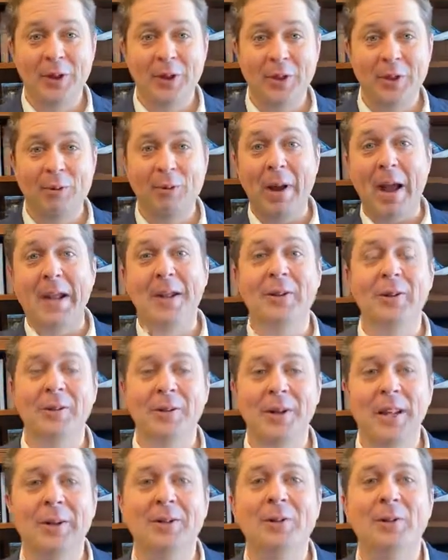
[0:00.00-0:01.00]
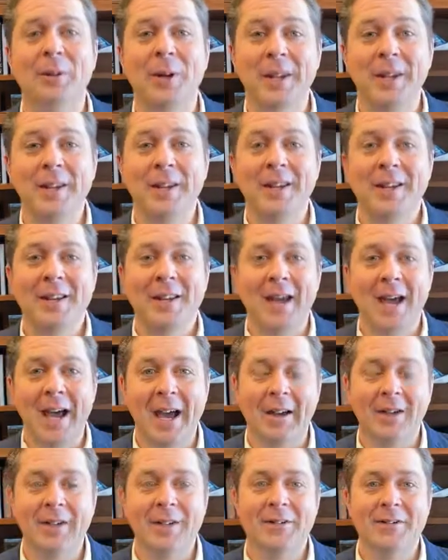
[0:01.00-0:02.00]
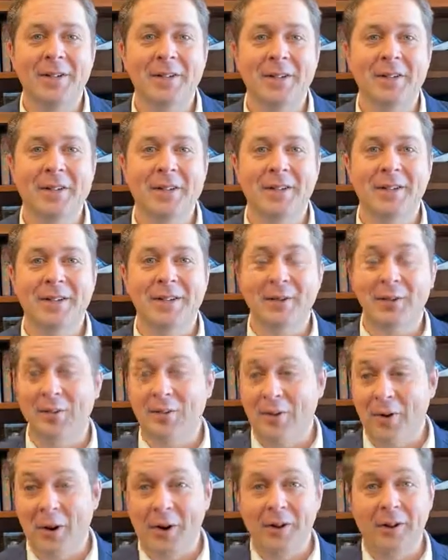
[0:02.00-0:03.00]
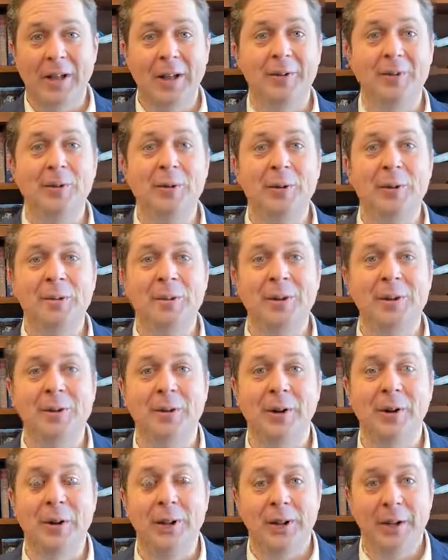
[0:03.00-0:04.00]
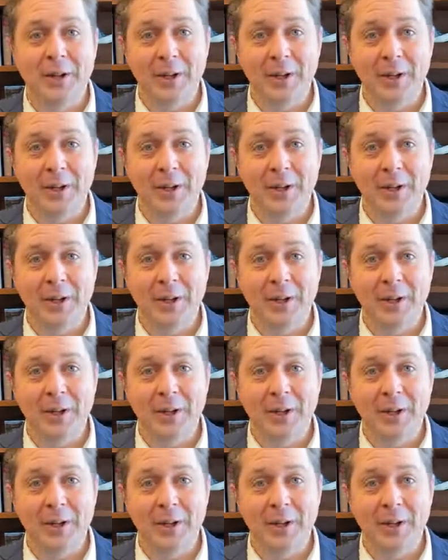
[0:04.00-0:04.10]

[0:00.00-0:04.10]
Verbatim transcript: the radical left wing activists, the, the far left groups who are